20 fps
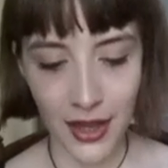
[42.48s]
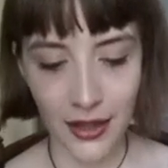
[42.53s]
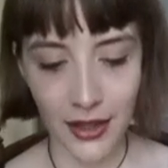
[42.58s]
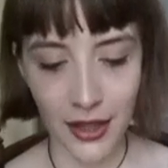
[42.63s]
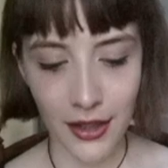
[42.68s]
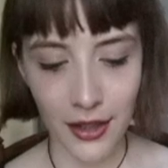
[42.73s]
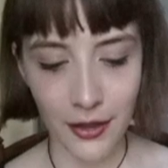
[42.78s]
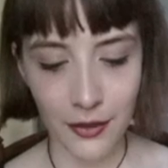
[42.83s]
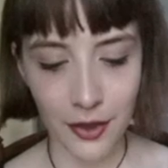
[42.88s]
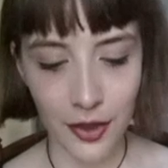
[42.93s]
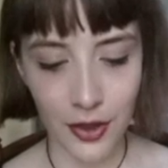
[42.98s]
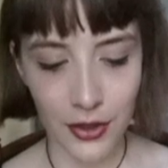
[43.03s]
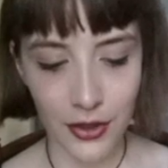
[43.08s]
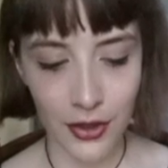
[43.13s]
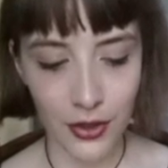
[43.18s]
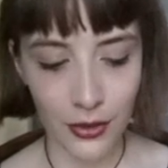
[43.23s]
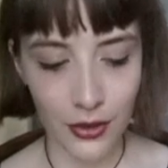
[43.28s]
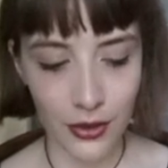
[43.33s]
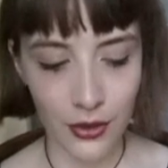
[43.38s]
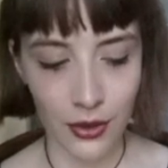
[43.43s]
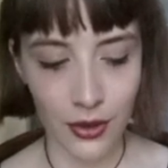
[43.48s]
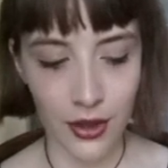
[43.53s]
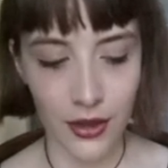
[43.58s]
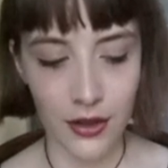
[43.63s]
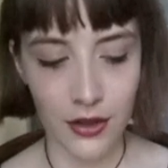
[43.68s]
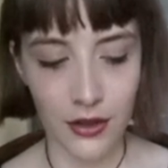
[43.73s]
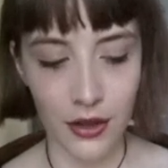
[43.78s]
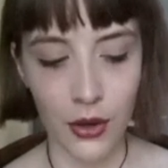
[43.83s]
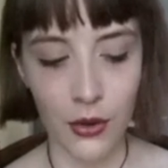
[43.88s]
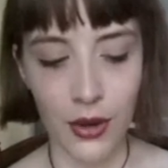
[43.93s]
They lived in a two-story
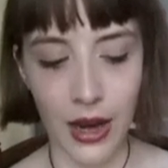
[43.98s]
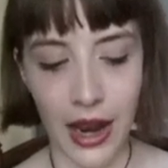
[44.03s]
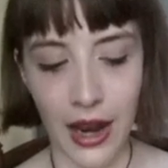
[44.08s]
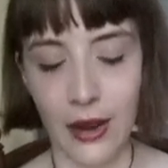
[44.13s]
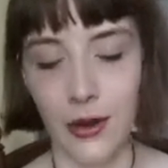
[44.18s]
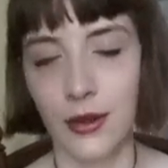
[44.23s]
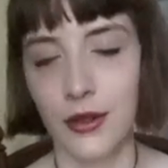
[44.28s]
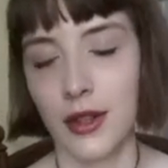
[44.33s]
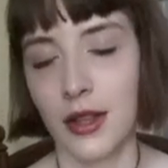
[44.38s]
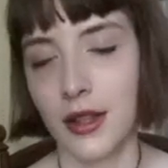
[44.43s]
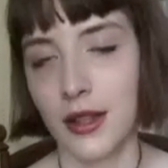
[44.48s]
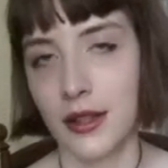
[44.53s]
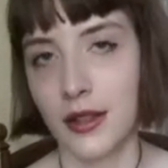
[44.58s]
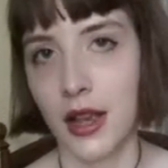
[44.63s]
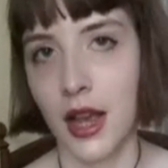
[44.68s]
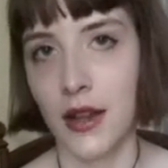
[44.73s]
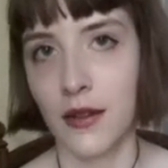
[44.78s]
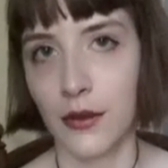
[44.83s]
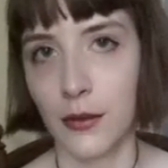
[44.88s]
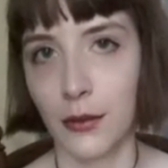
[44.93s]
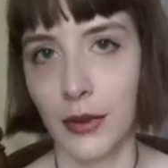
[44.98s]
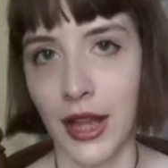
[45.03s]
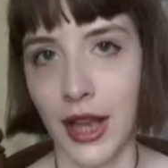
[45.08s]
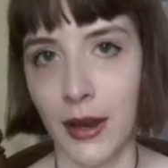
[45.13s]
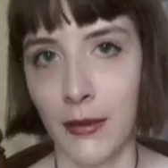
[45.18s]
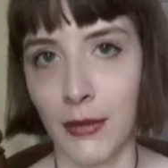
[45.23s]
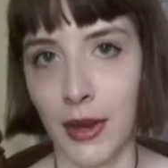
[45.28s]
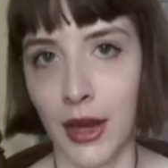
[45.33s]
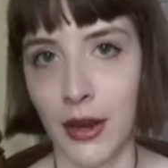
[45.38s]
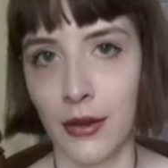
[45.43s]
stone house on the side of the
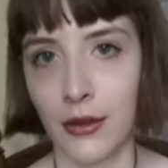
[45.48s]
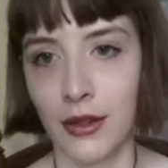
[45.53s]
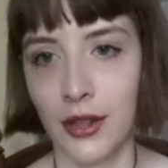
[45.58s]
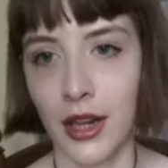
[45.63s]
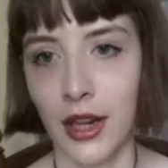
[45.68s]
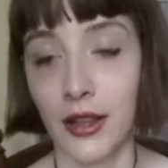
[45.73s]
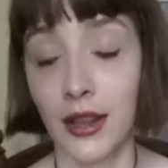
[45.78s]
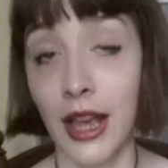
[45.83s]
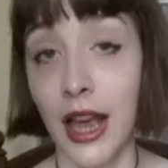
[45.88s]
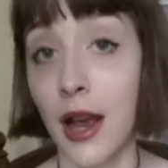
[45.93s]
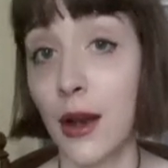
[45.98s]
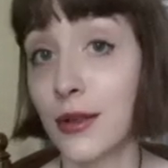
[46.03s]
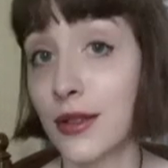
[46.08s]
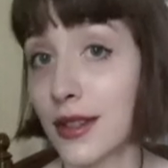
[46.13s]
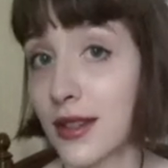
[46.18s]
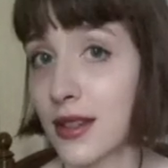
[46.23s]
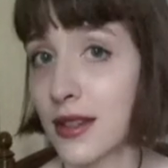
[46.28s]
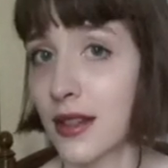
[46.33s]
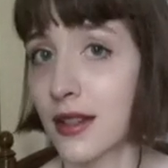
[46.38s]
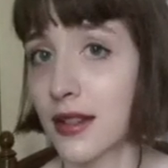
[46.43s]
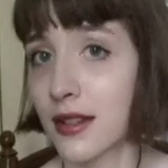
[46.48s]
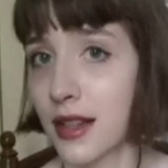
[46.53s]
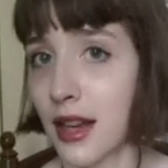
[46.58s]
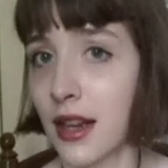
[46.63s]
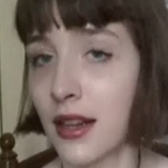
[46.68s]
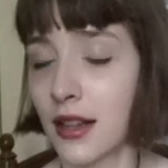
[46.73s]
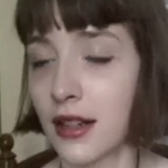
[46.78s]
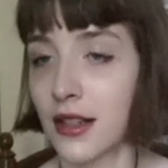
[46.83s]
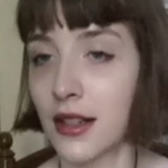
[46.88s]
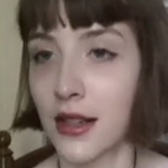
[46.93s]
Platte Mound, and the house is still
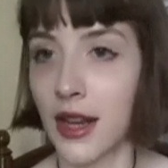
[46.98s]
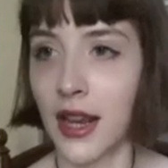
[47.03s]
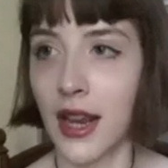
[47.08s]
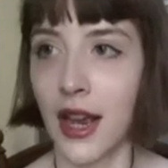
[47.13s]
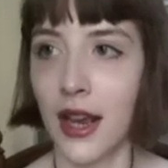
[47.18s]
standing today,